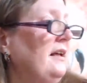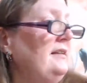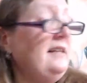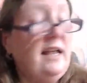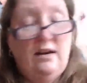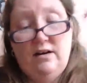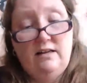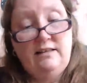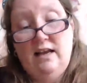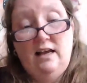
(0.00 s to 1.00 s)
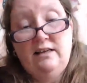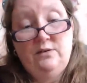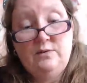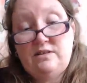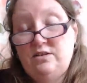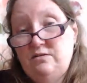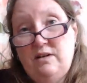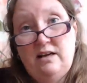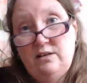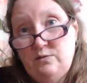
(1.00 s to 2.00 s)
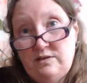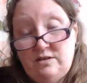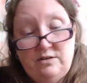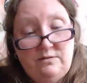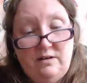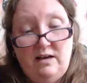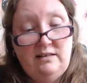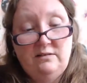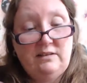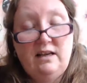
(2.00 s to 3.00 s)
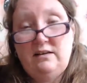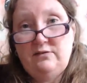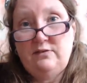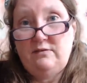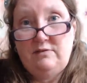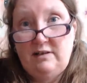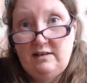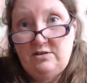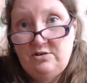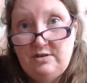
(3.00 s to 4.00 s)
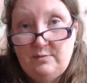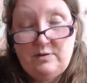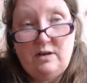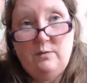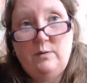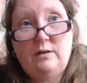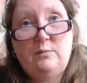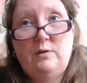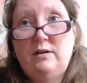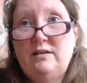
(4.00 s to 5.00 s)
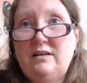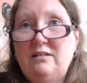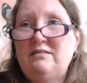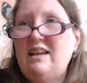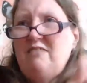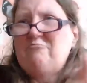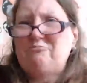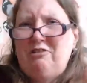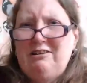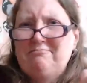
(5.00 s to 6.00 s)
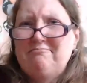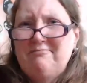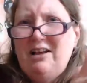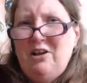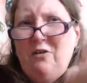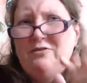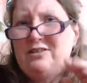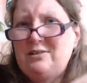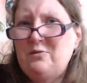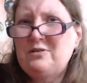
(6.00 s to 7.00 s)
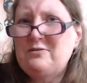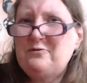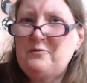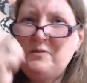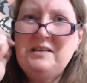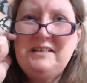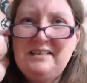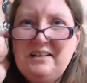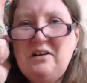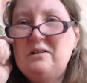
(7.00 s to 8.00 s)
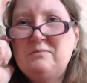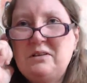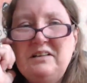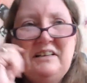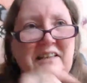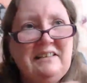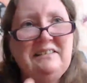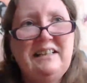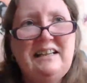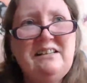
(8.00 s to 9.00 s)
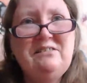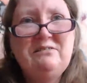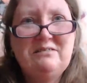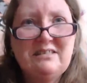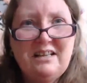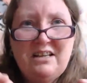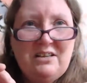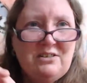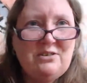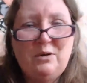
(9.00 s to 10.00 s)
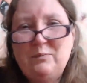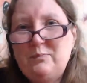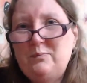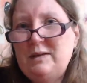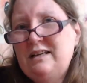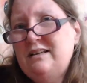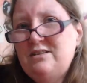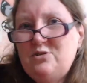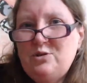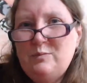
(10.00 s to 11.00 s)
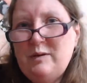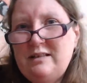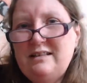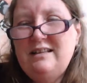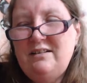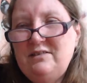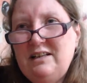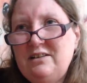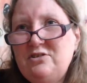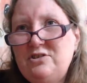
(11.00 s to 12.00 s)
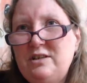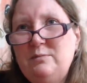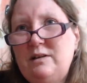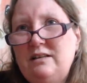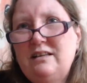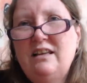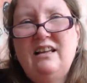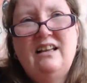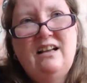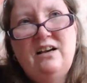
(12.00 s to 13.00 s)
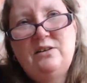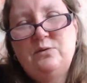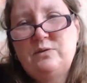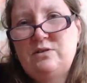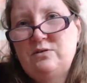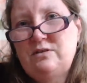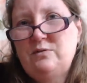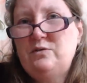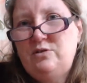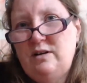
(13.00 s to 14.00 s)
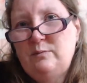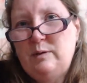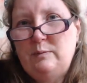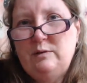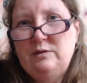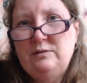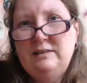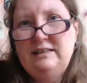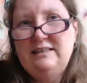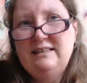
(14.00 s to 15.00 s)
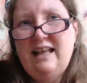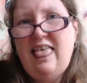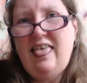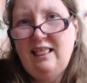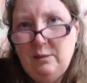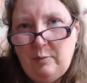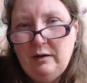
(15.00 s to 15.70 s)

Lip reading: Yeah, I always do. I don't care if relationships go by the by. Yeah, great. That obviously wasn't for me. I'm going to heal now and stop being stupid in that relationship. Like, I always used to attract people who needed help,